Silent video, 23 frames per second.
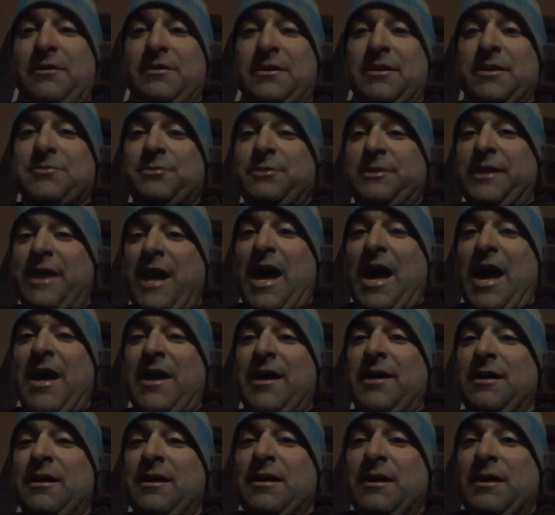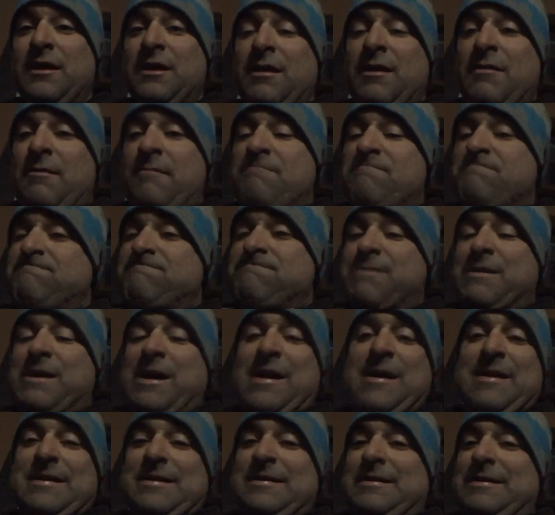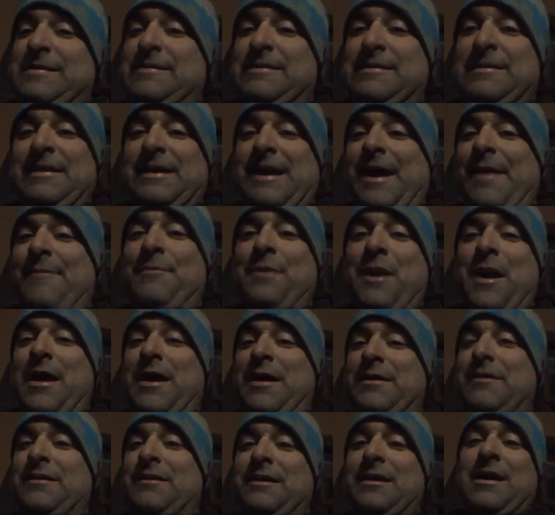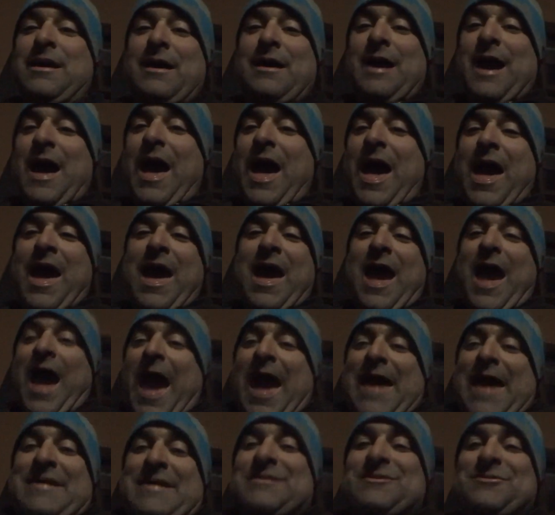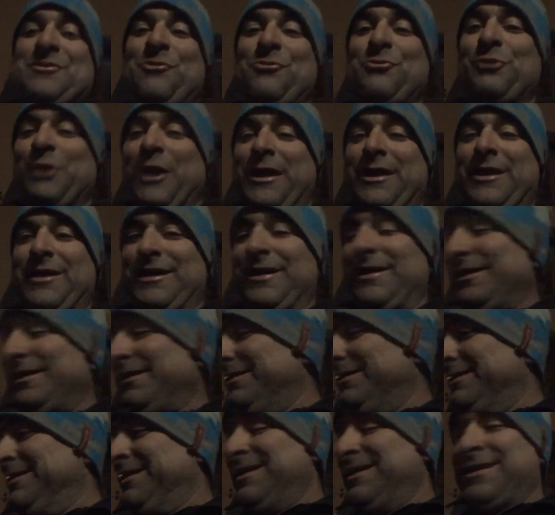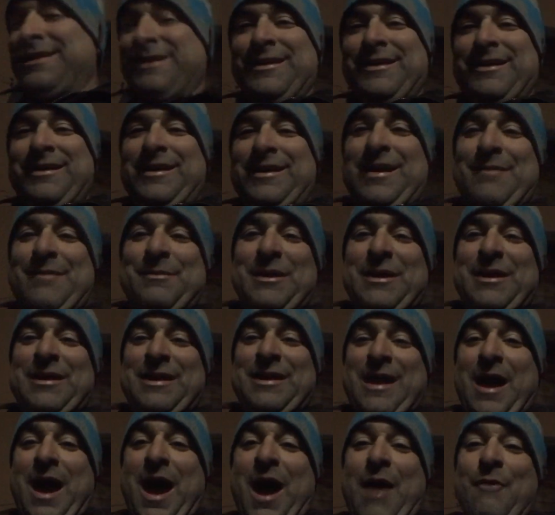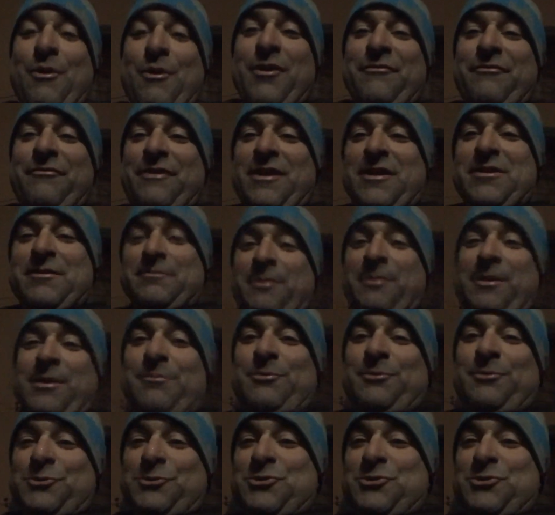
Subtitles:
But I just don't like it. I mean, I want to find the bubbles. That's why I'm thinking about